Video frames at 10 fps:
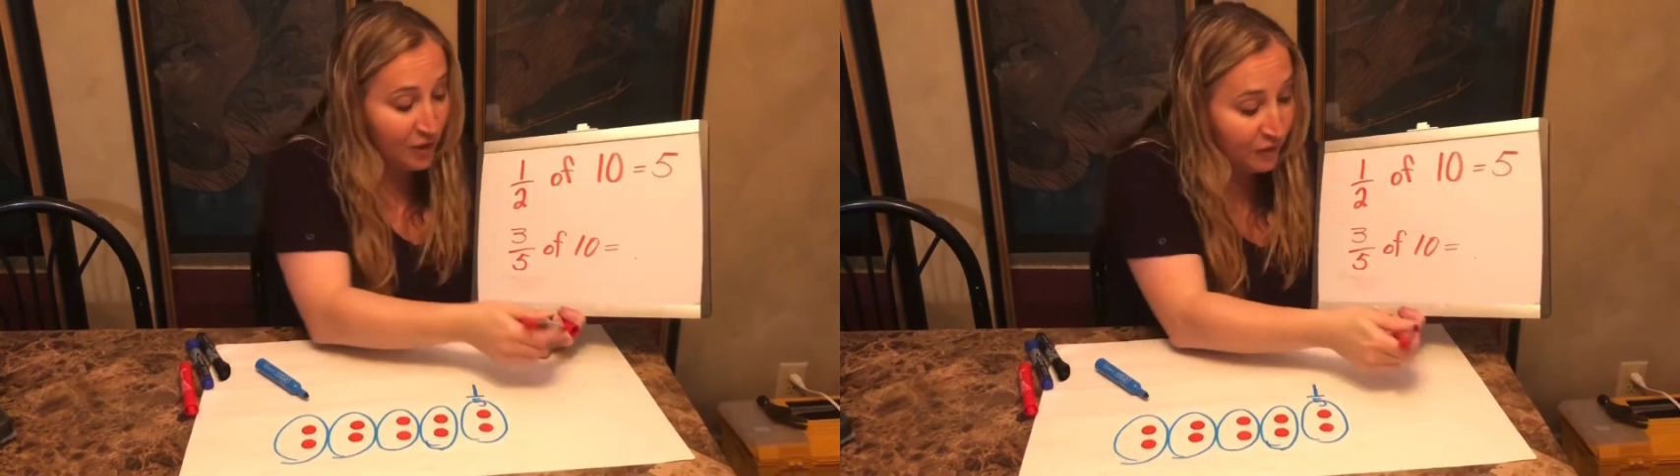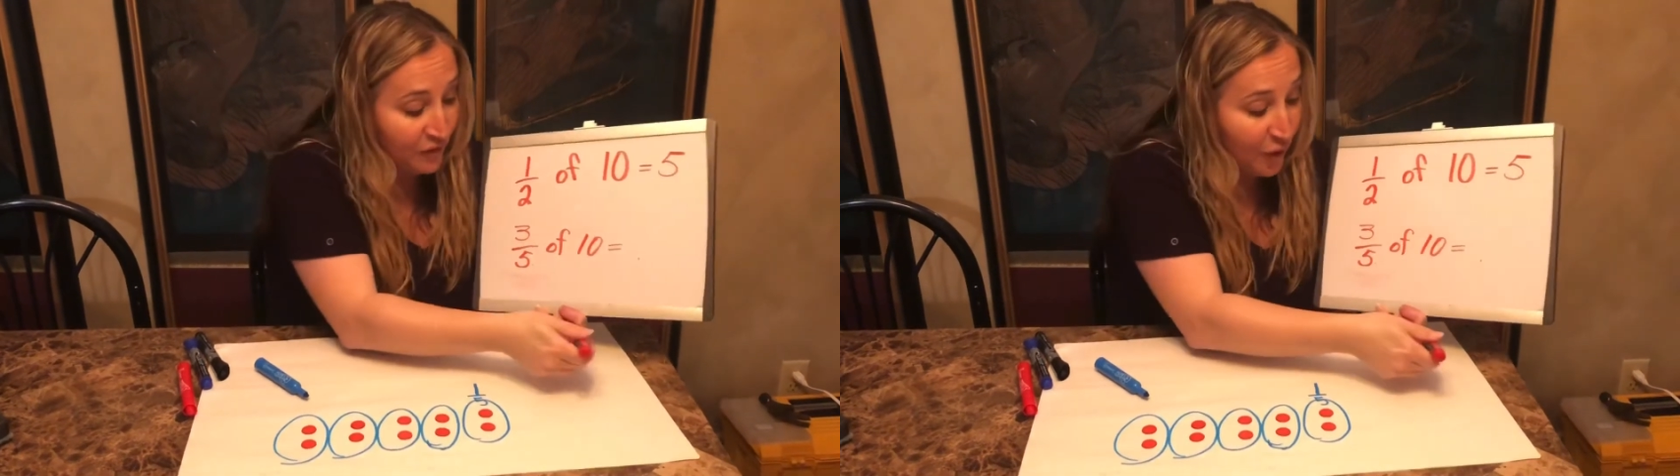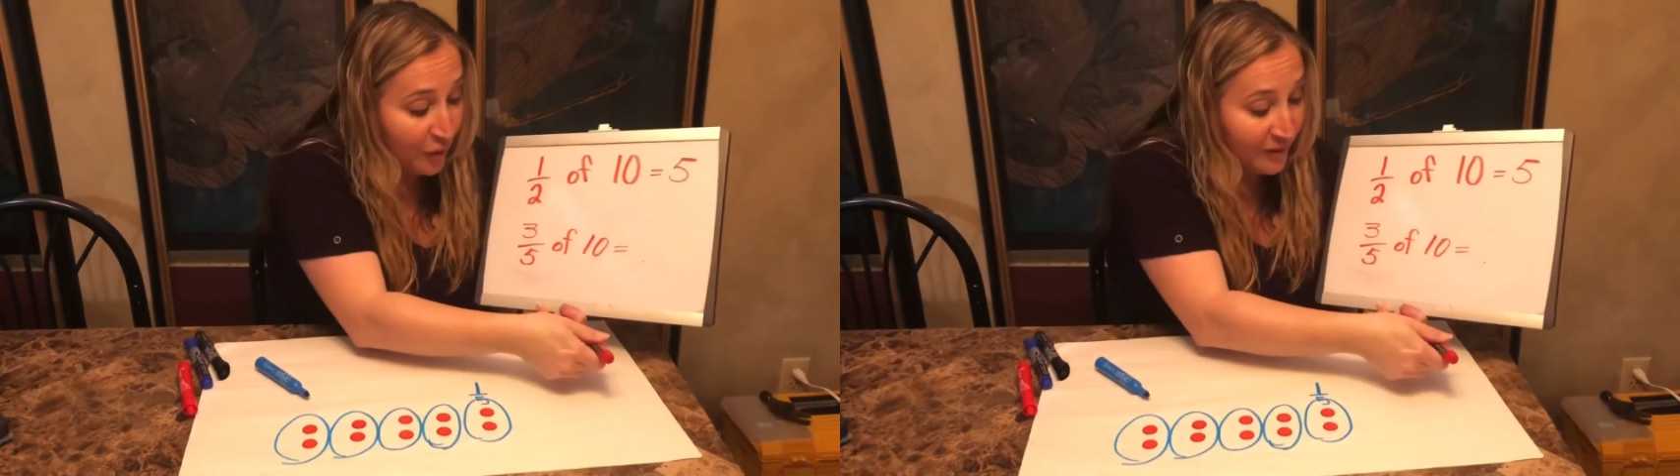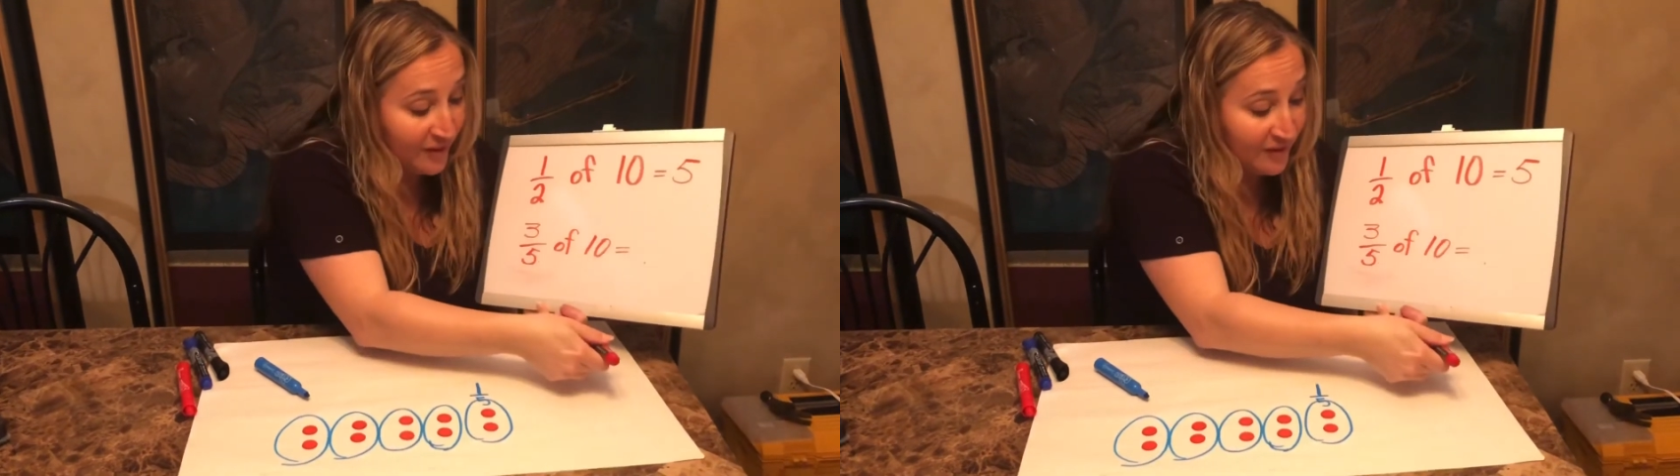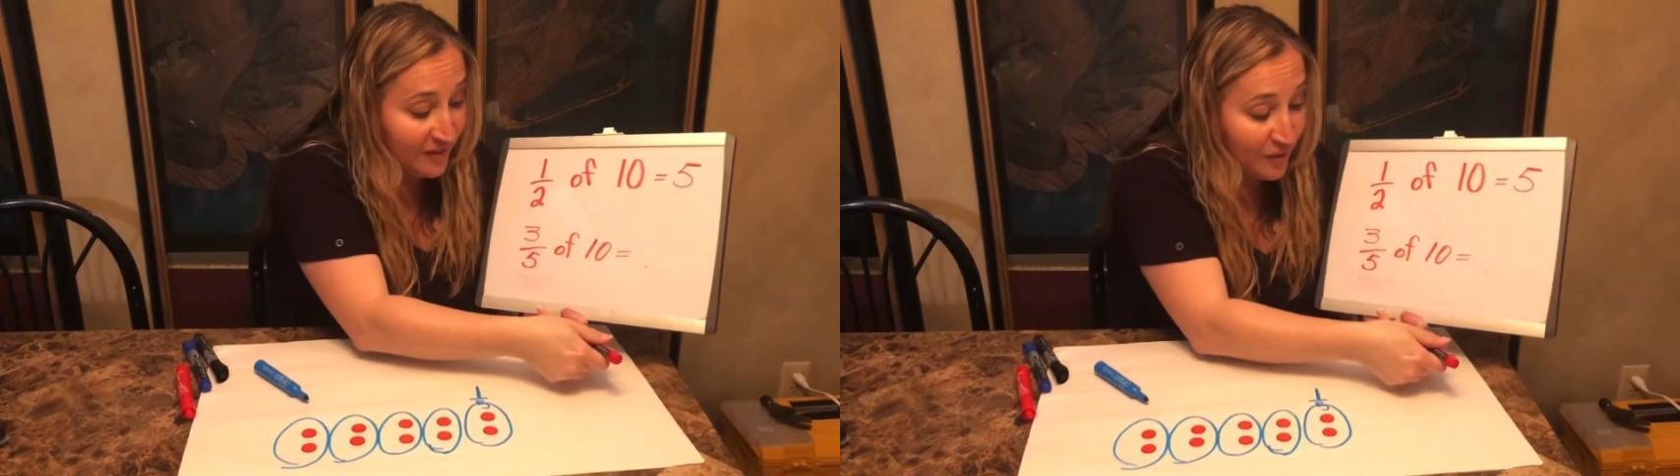So
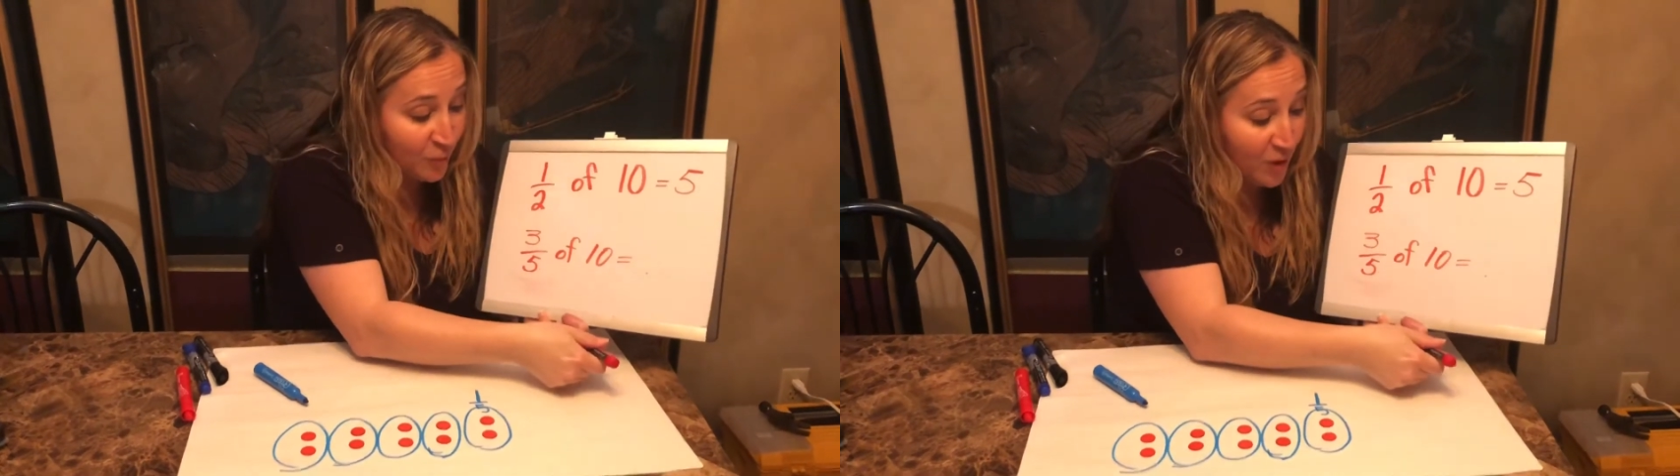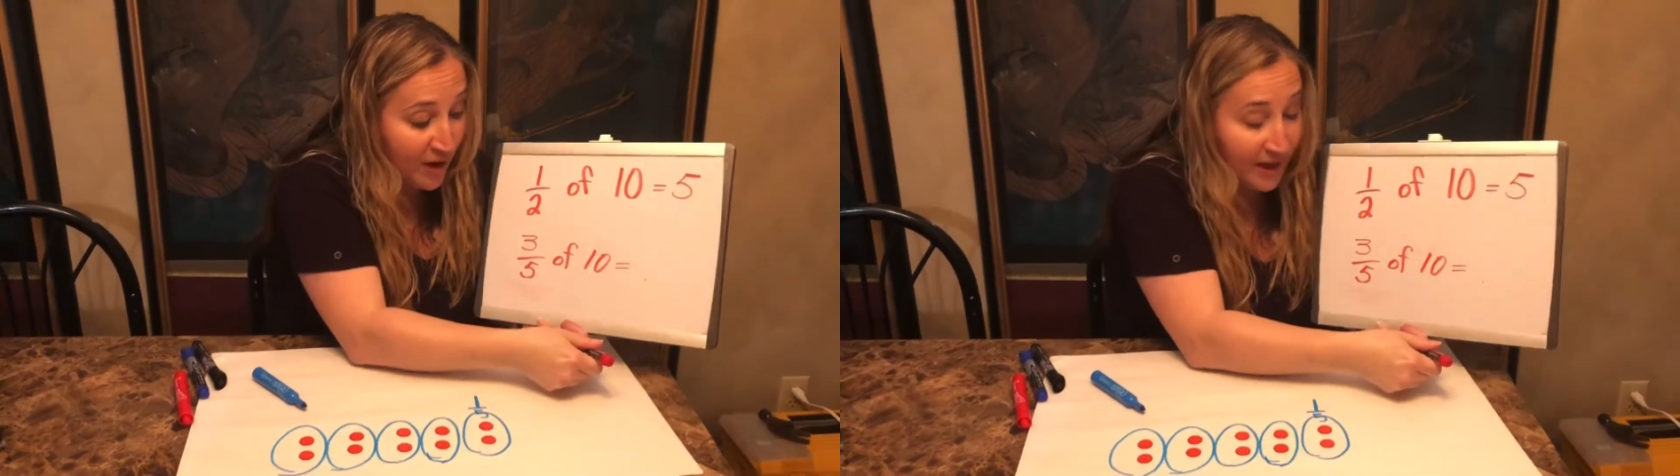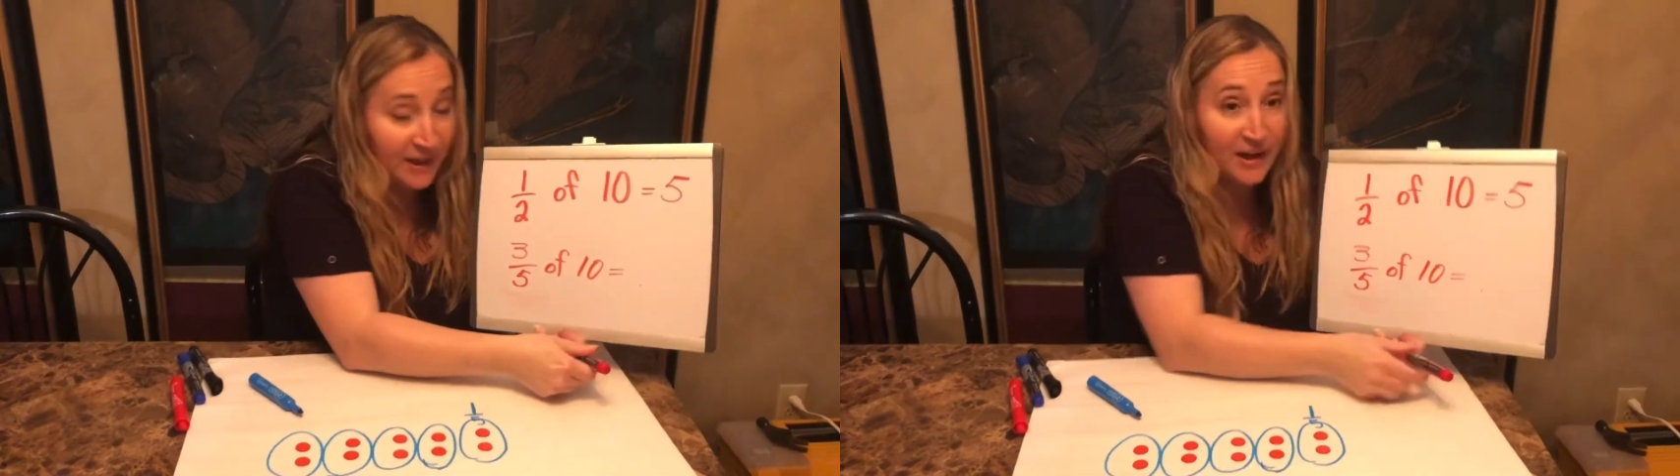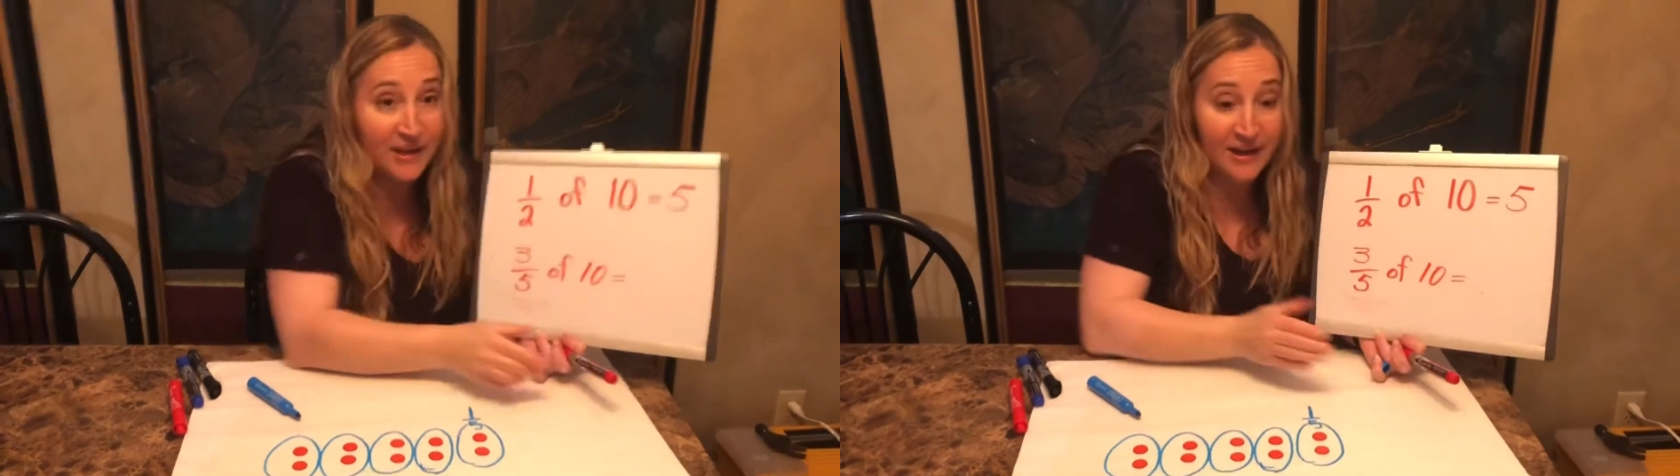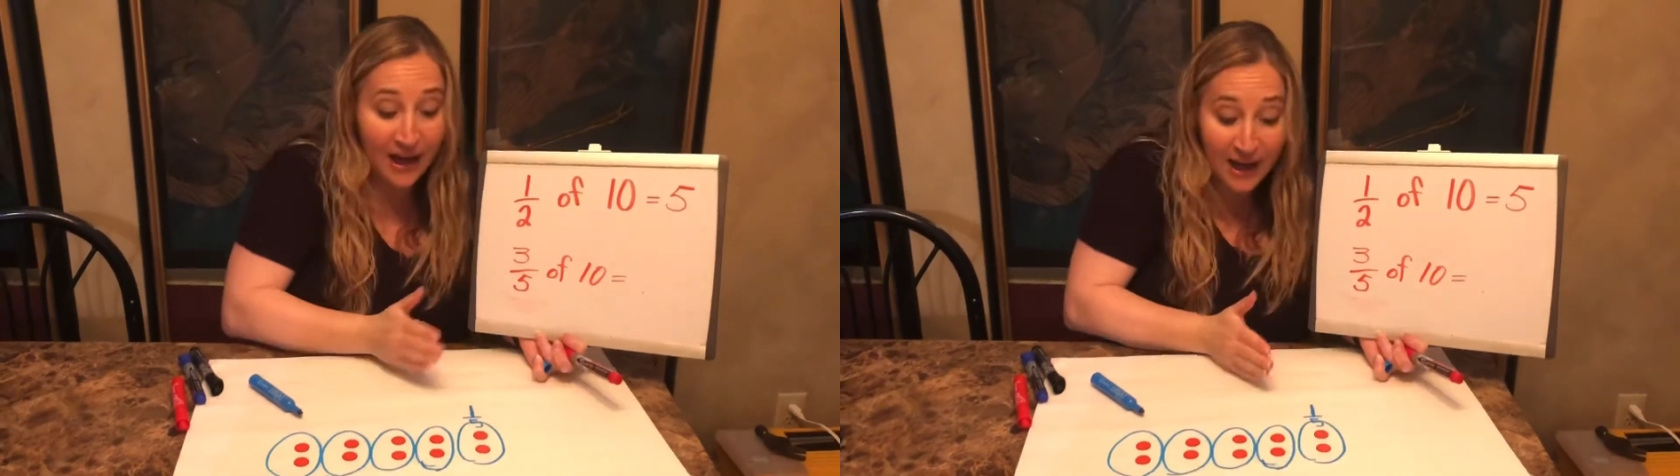this is why,
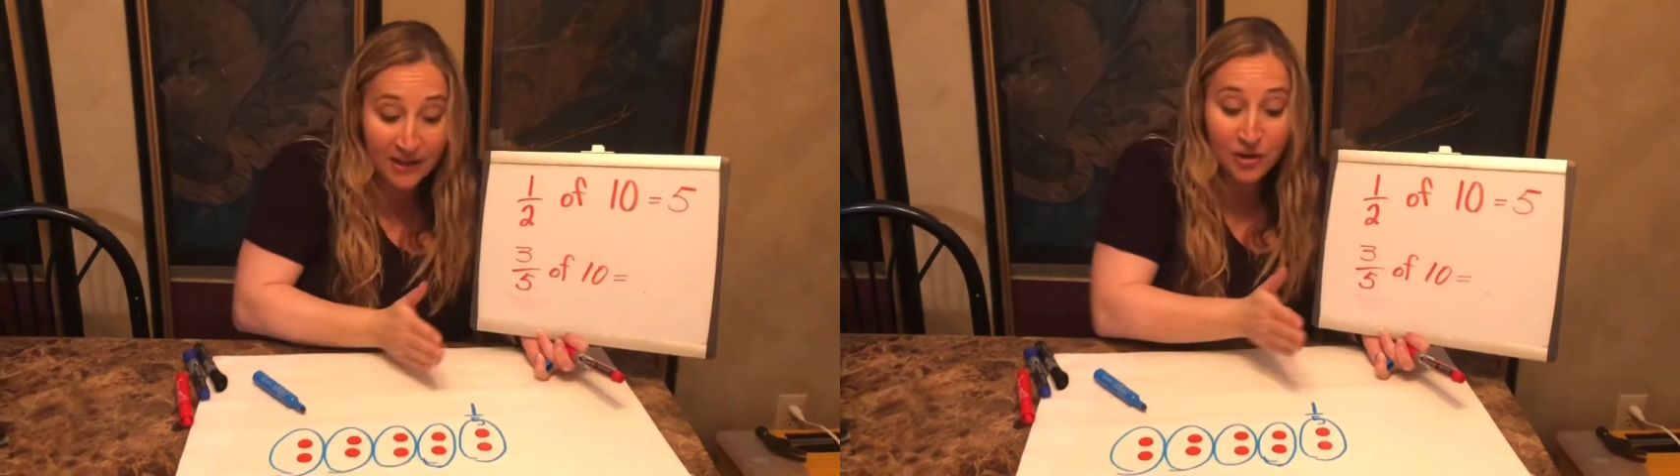again,